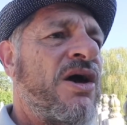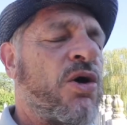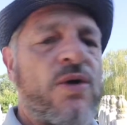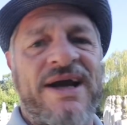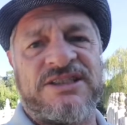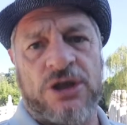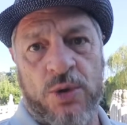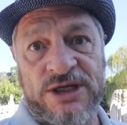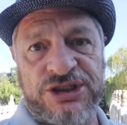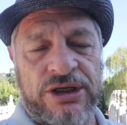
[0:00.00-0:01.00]
or ask the
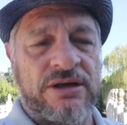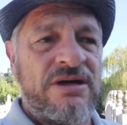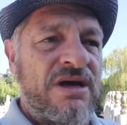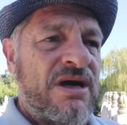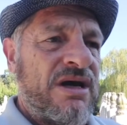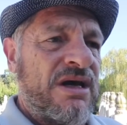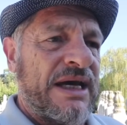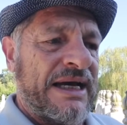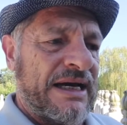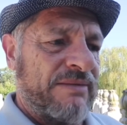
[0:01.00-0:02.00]
question,
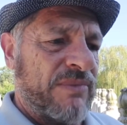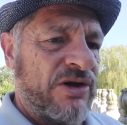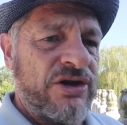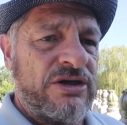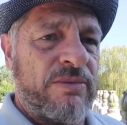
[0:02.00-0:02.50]
I need